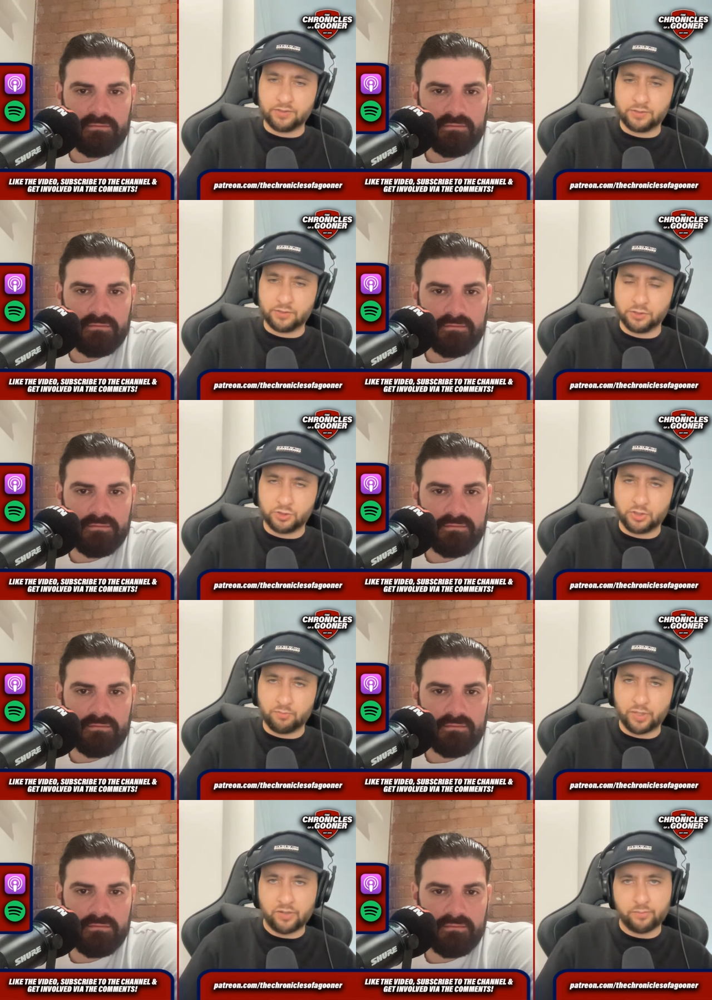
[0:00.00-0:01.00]
Speaker 1: to just
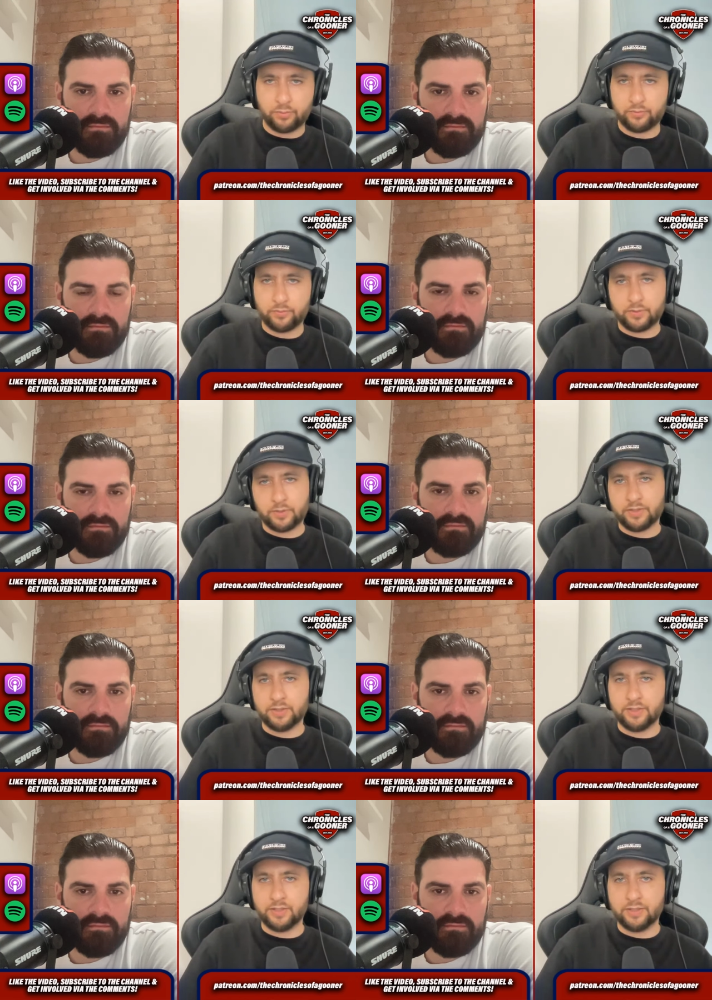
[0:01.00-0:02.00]
jump up
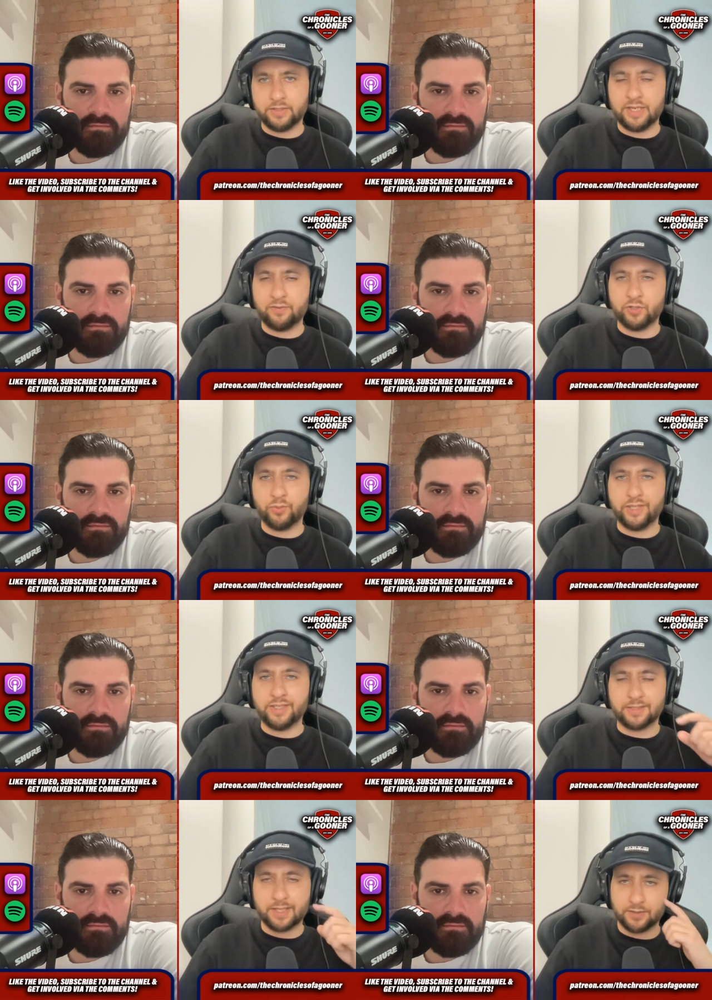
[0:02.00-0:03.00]
the the level that we
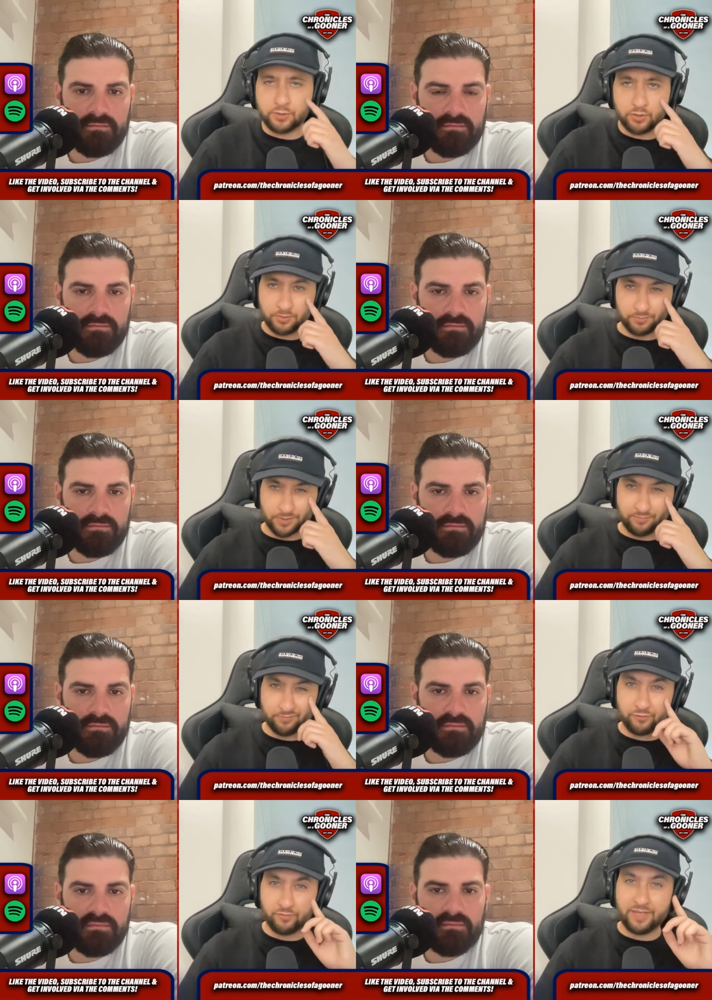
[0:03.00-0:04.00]
need to get to.
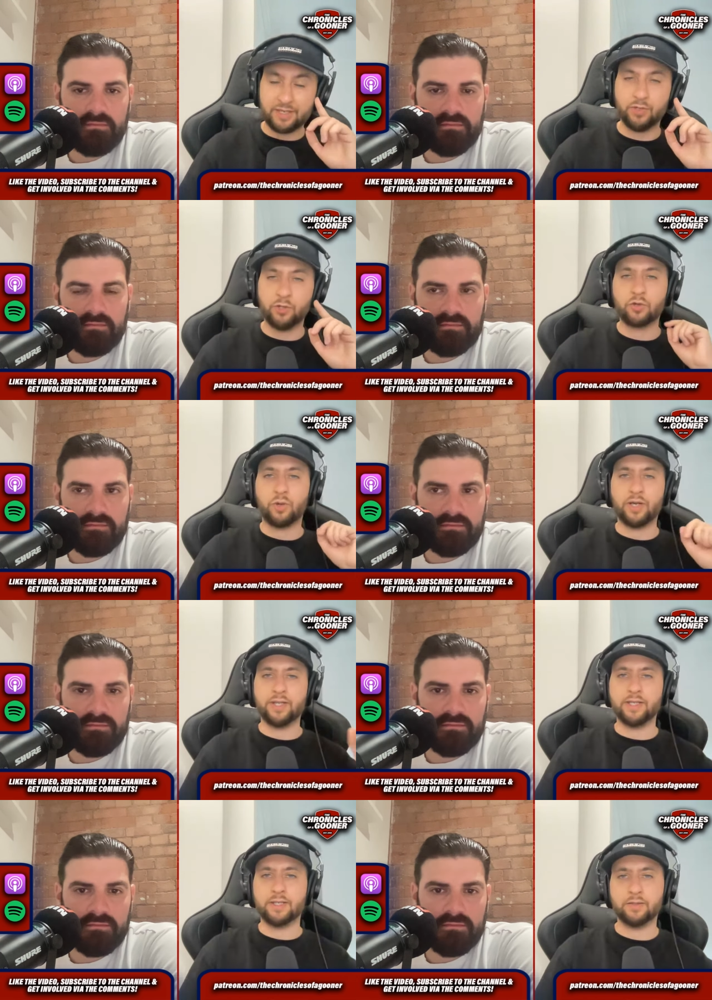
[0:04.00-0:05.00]
And for me, we're not quite
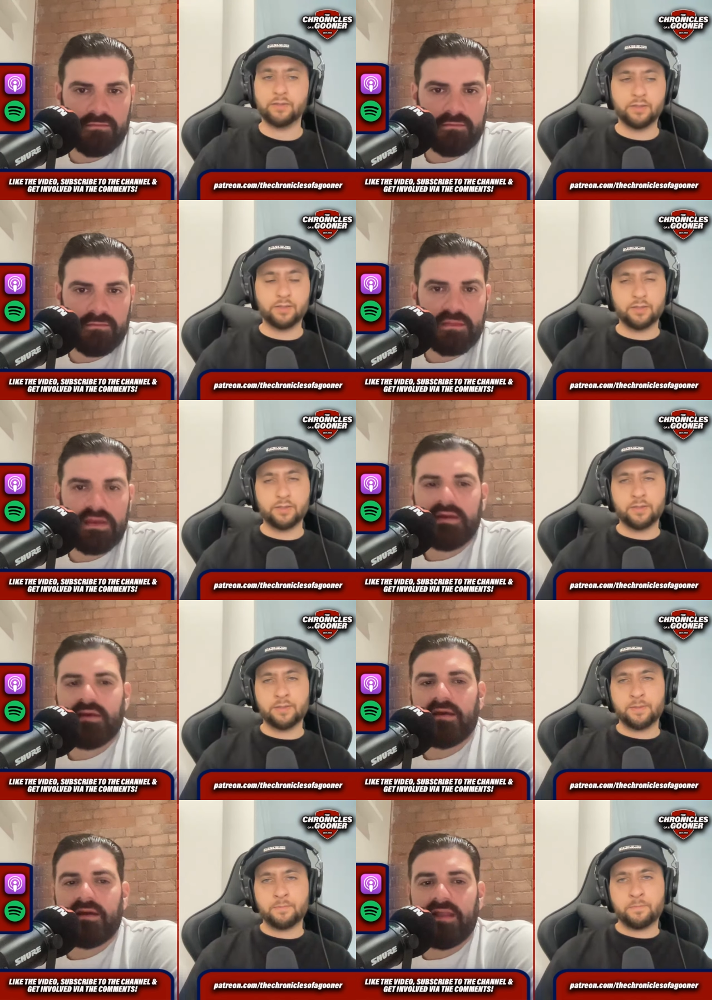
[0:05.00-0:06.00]
there yet
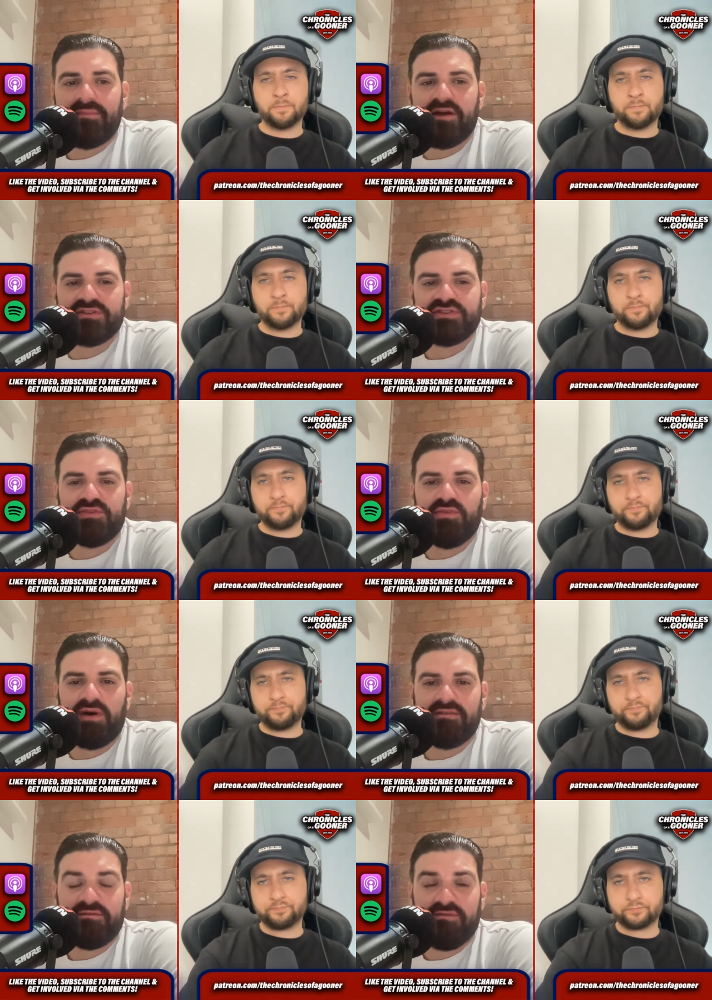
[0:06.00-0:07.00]
Speaker 2: let me ask you
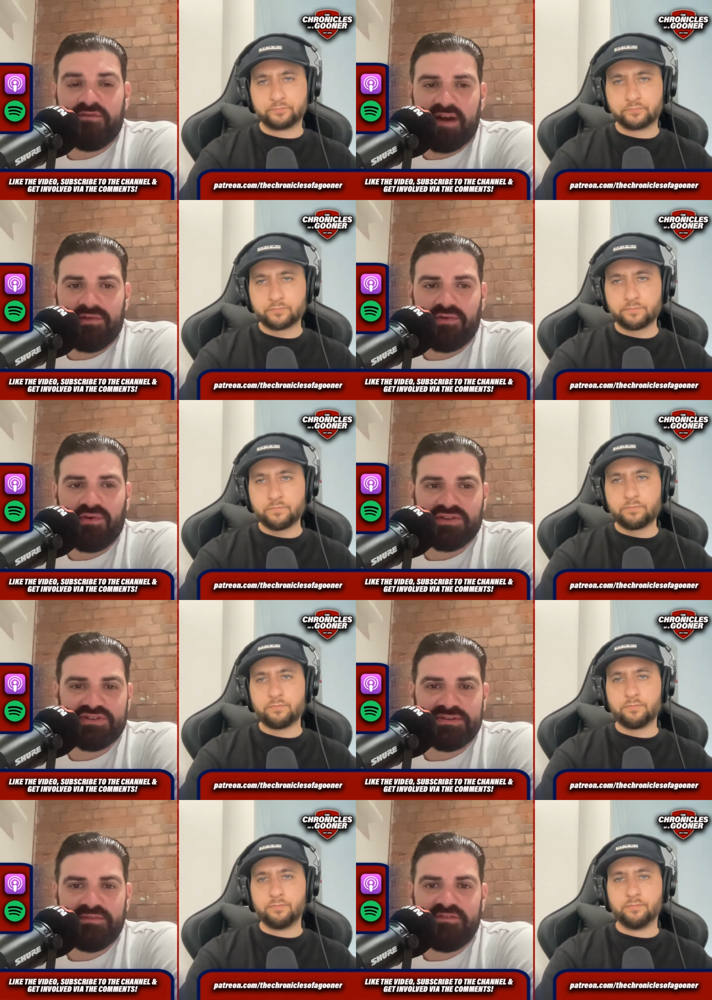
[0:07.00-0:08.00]
one final
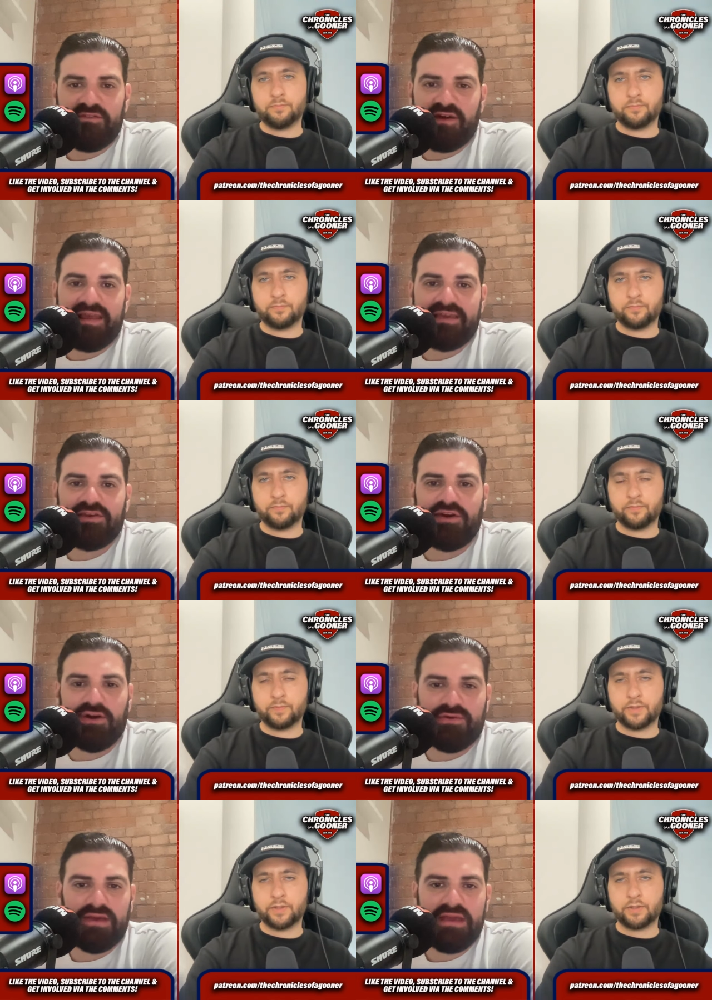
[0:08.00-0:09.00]
question before I let you
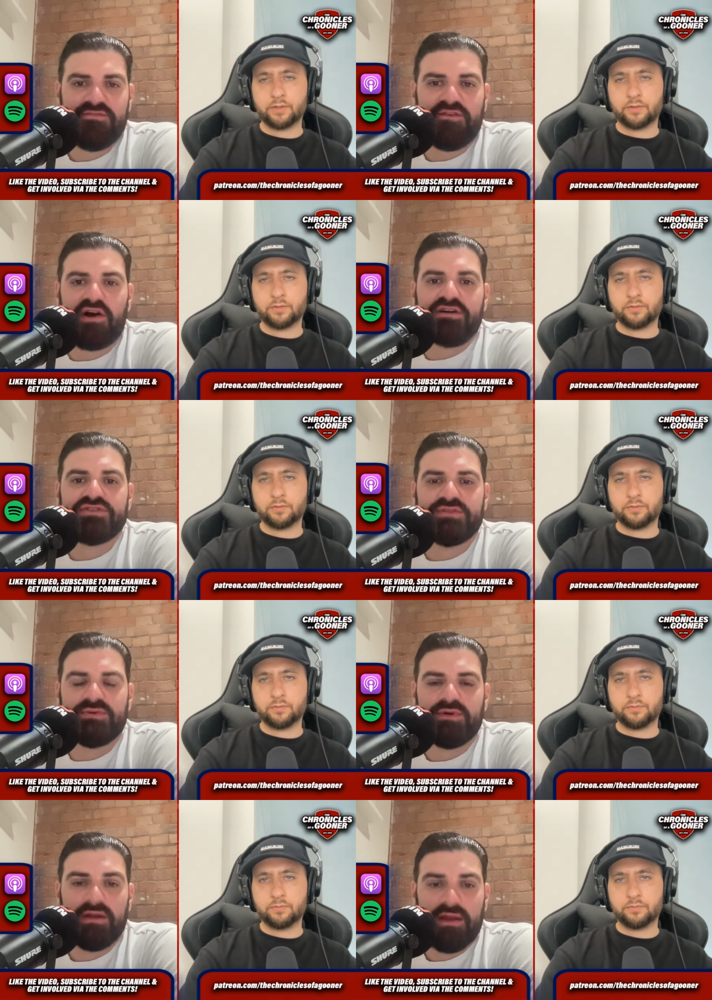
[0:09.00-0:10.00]
go. If
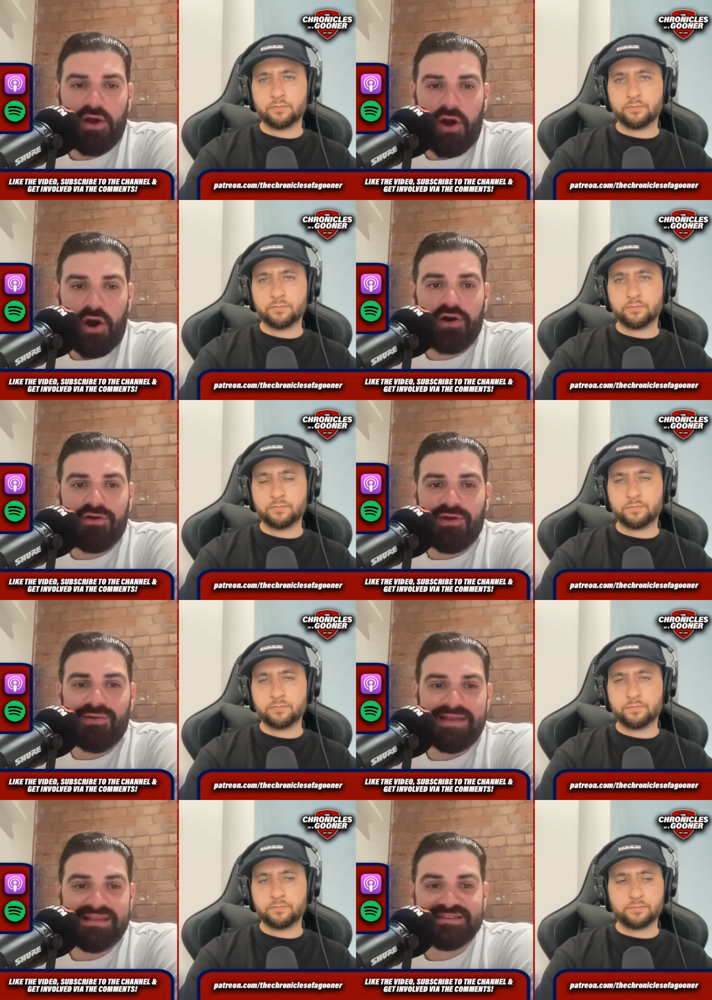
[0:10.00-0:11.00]
Arsenal are
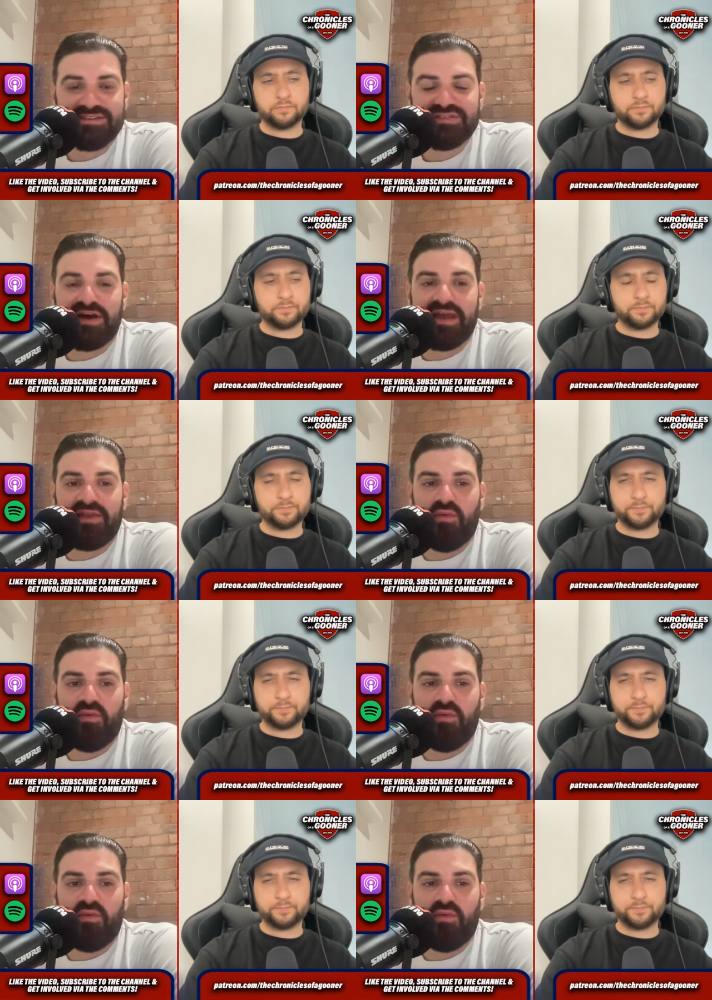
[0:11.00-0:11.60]
only to sign